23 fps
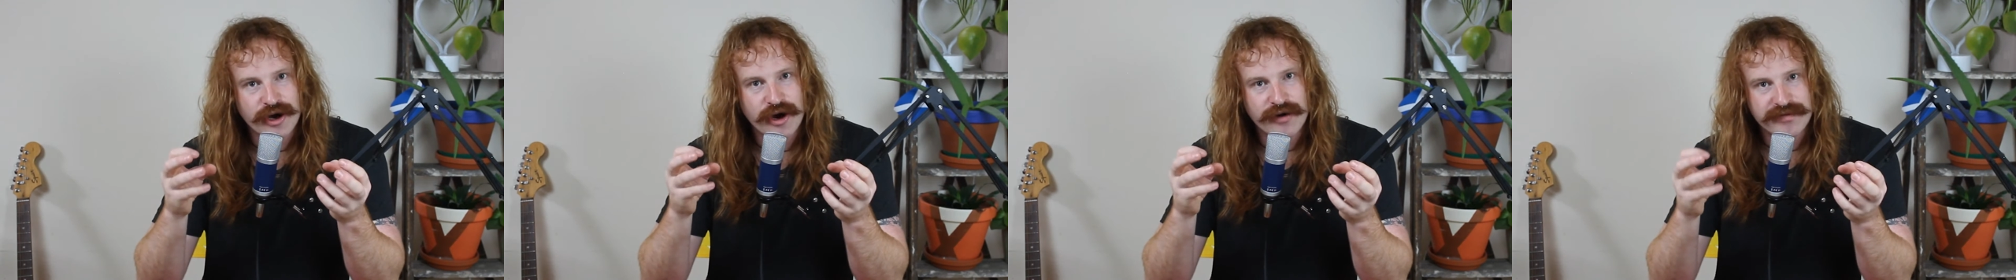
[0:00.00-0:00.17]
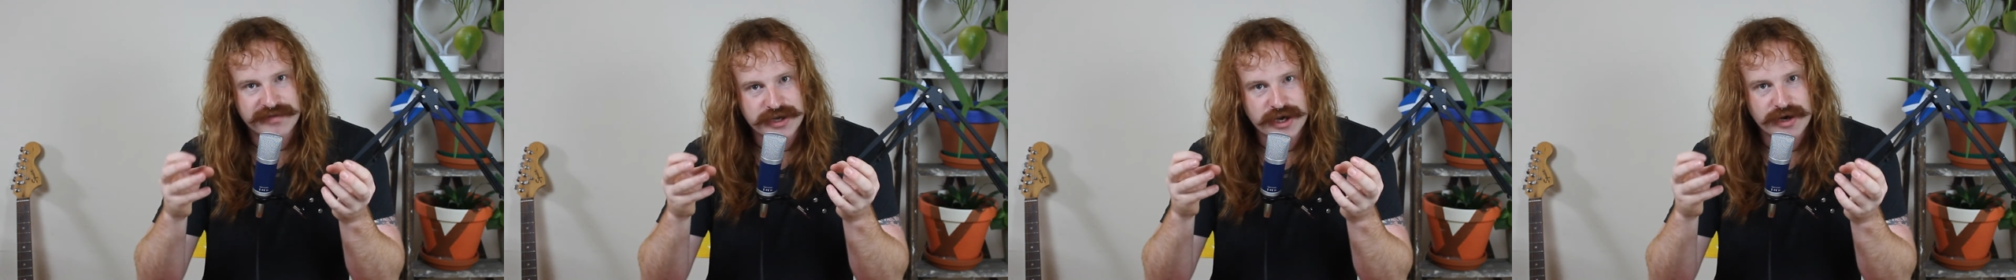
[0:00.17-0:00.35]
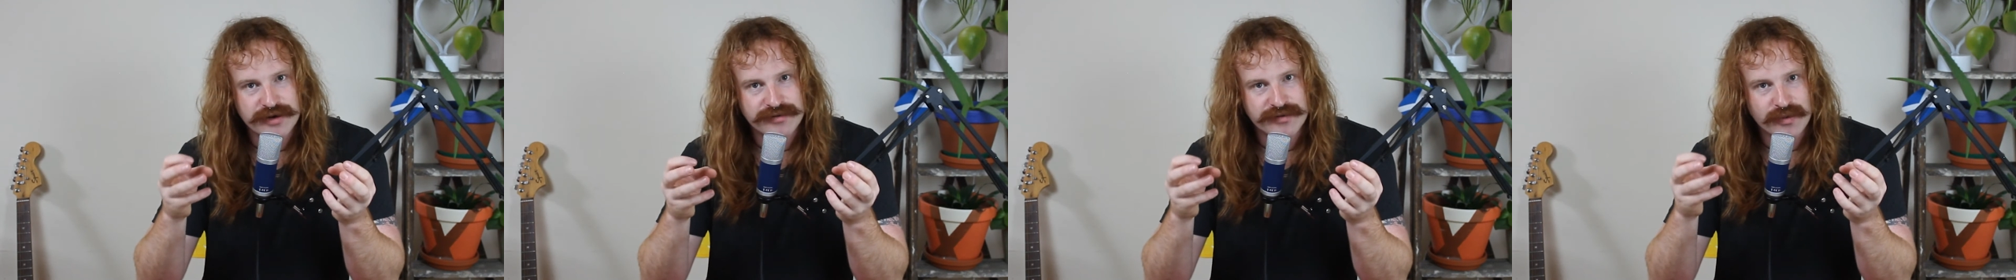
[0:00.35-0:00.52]
of
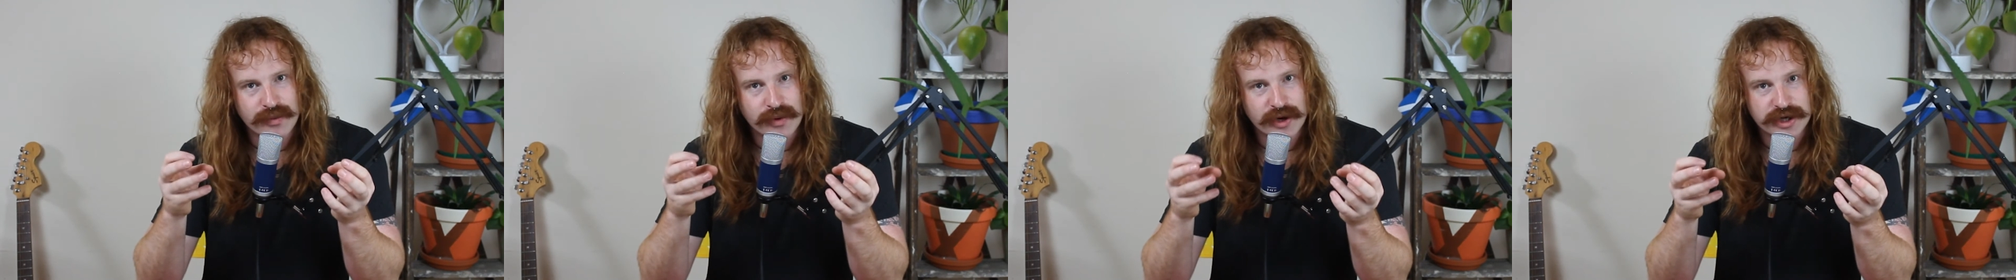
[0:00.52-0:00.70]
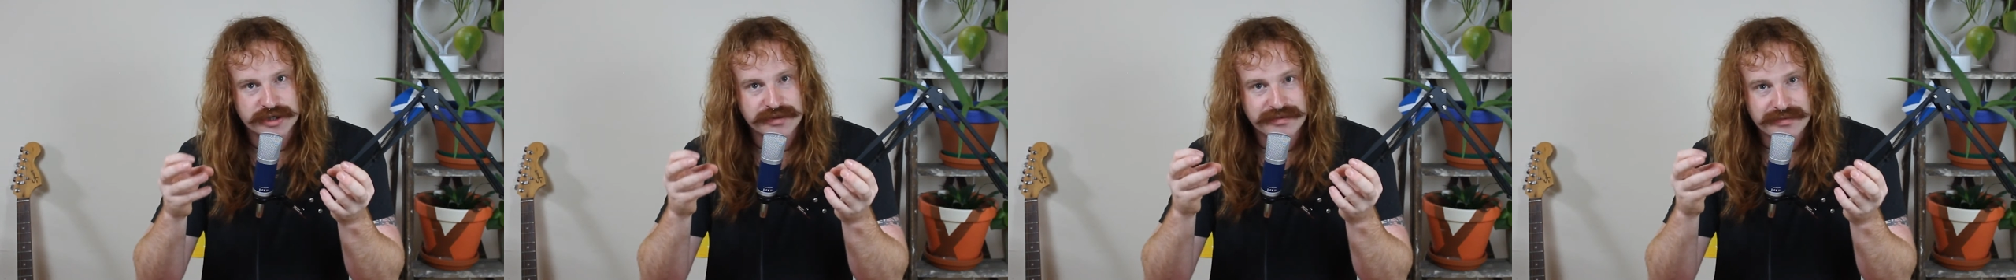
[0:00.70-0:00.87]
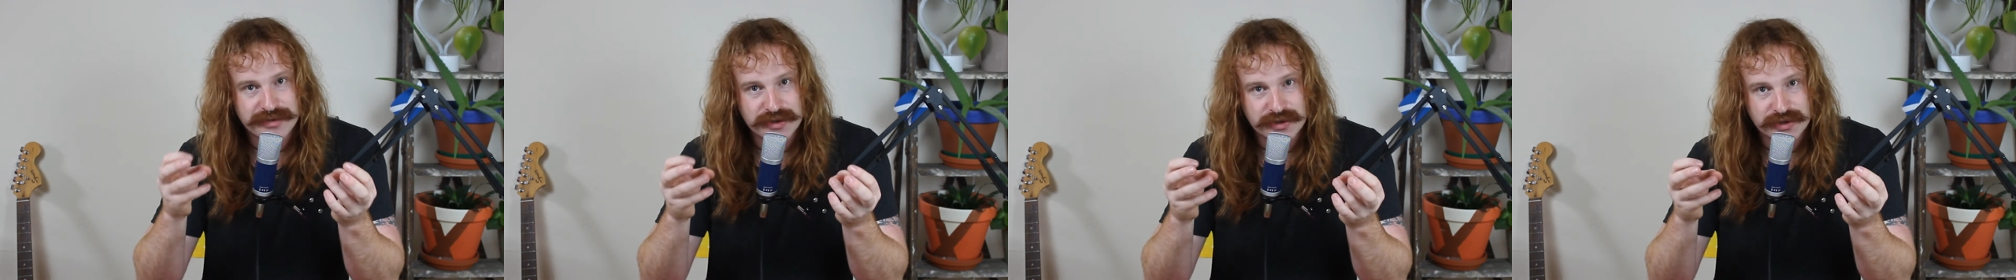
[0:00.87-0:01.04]
the
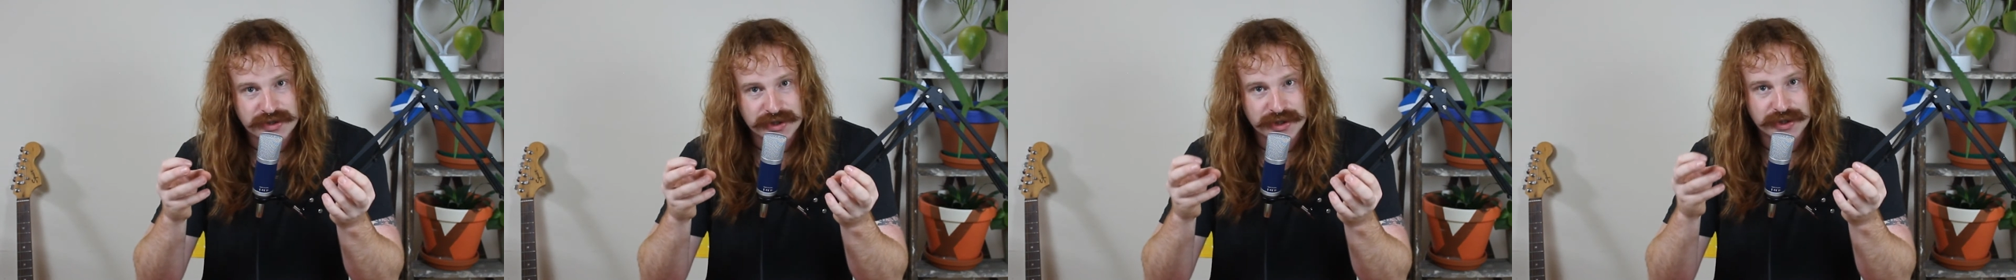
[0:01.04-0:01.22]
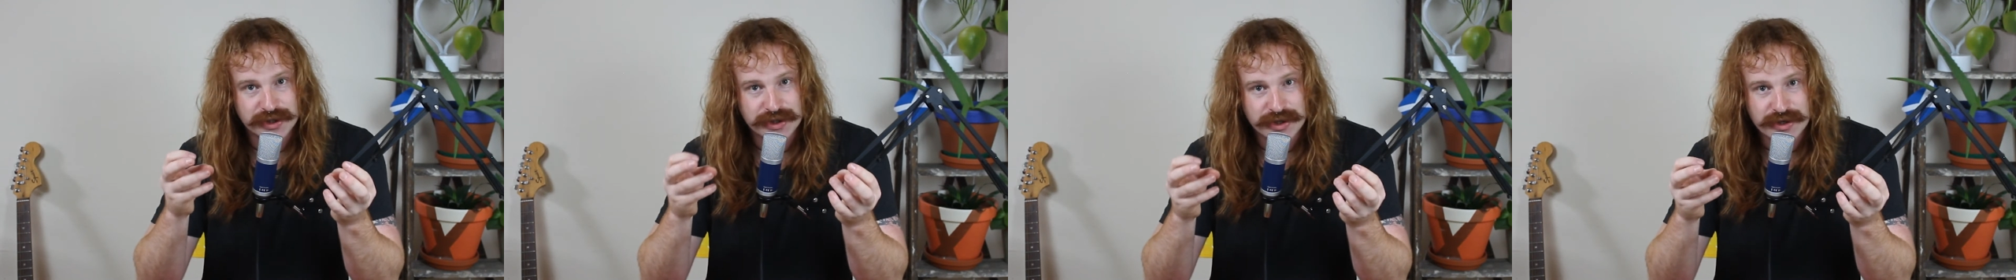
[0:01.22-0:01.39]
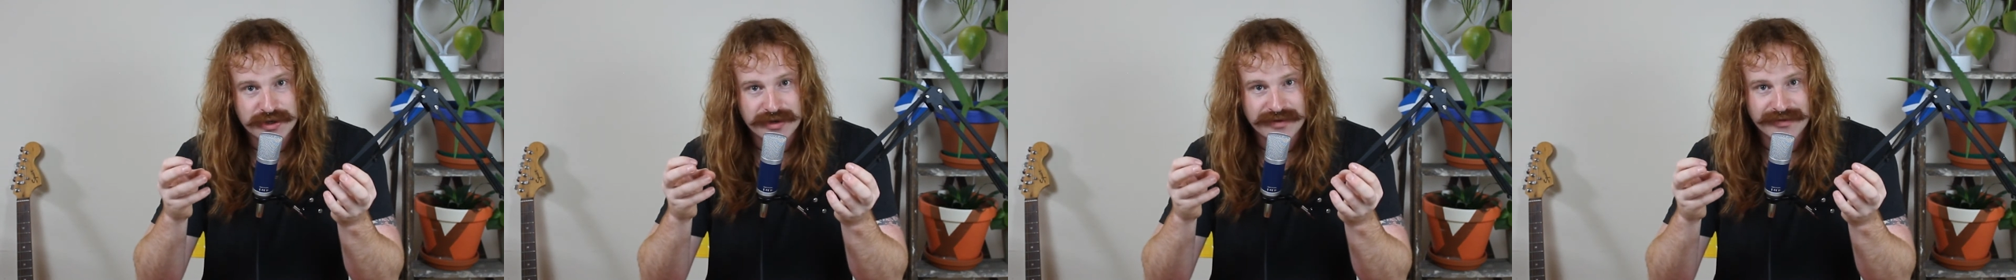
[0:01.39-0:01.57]
Overwatch musical
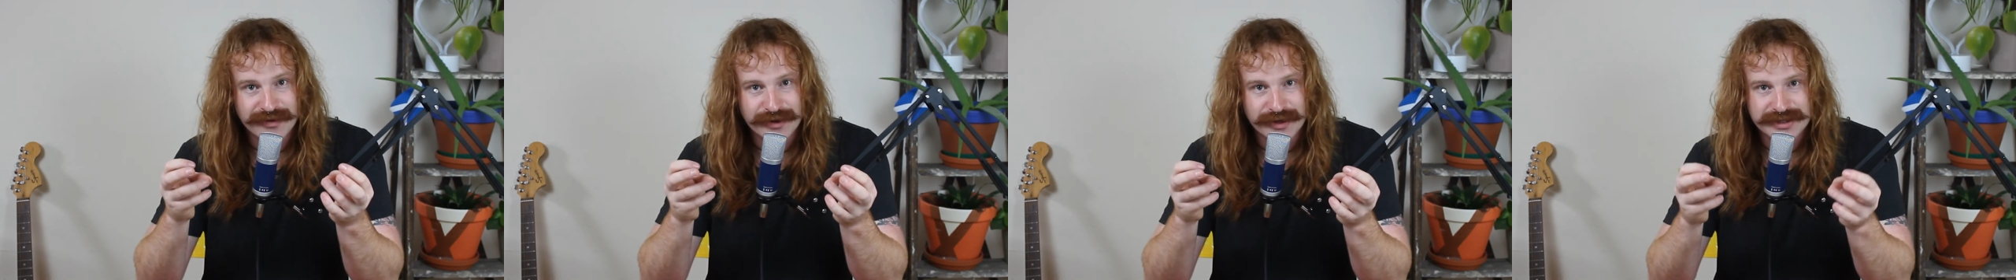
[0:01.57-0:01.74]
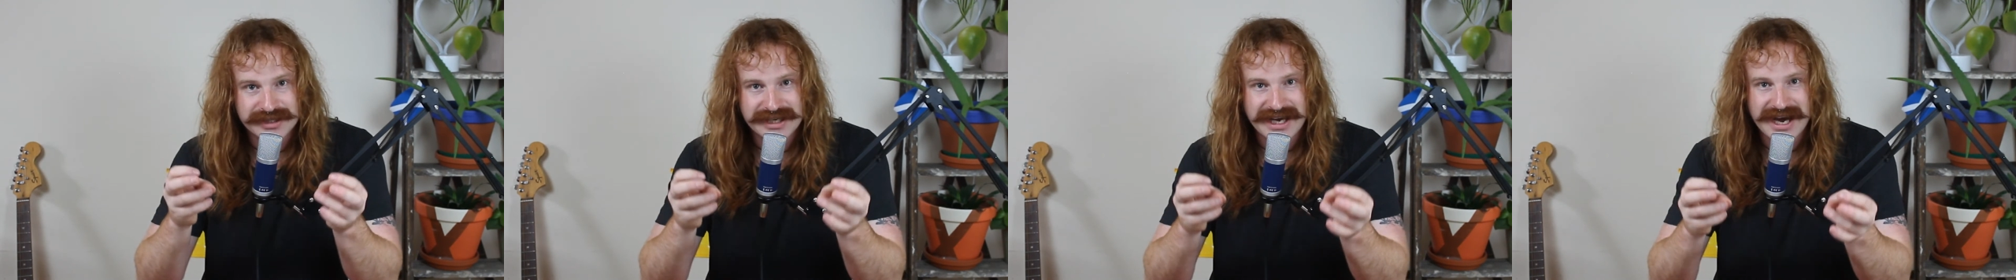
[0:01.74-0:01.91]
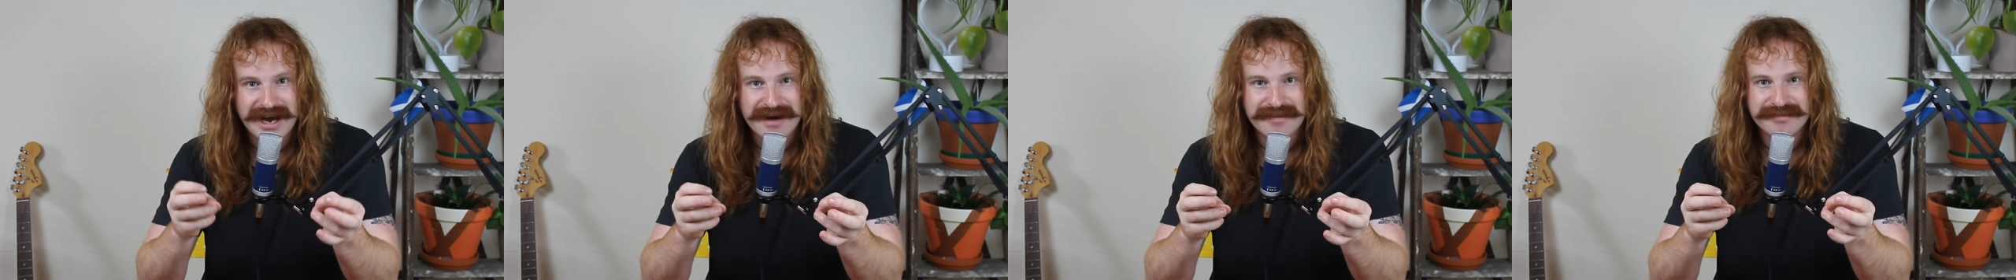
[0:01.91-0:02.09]
universe
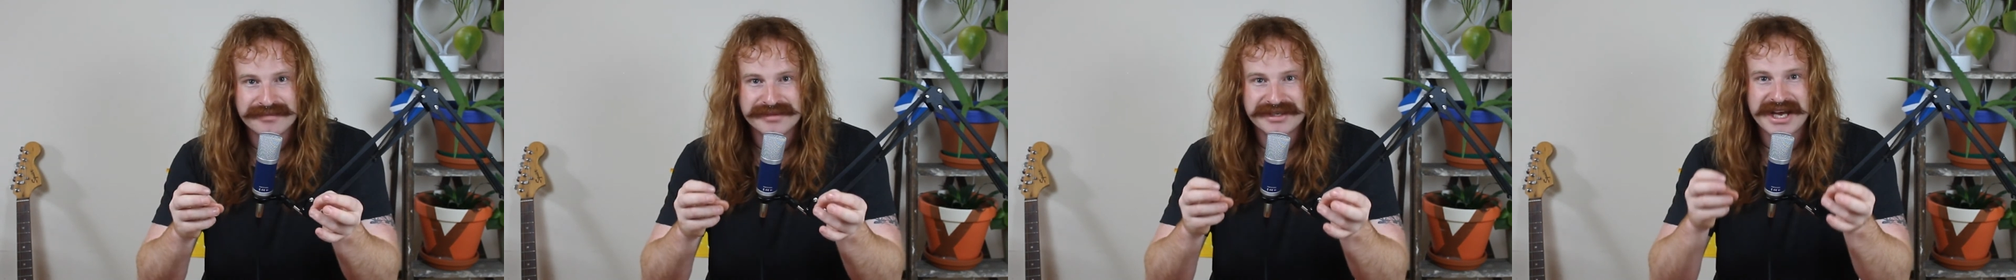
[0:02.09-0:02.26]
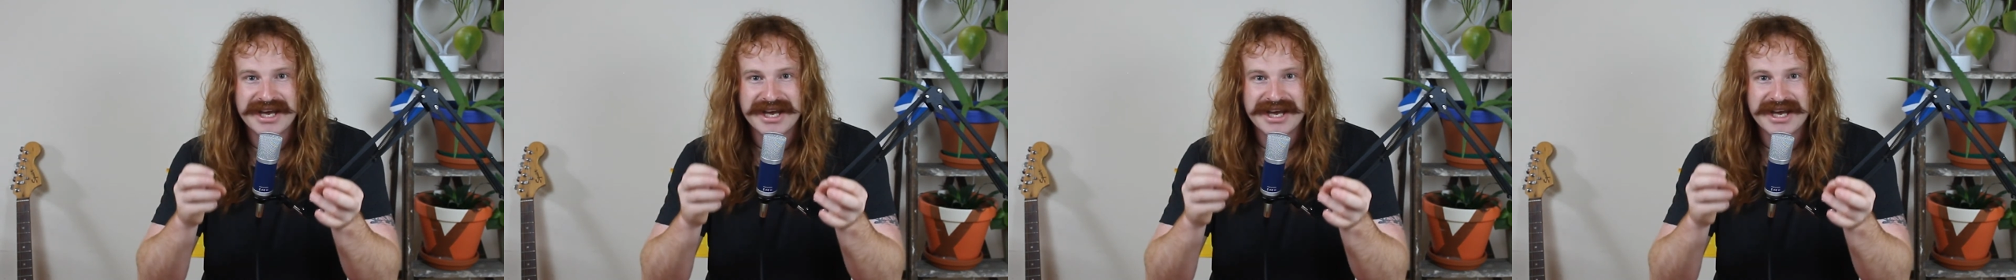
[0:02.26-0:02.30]
comes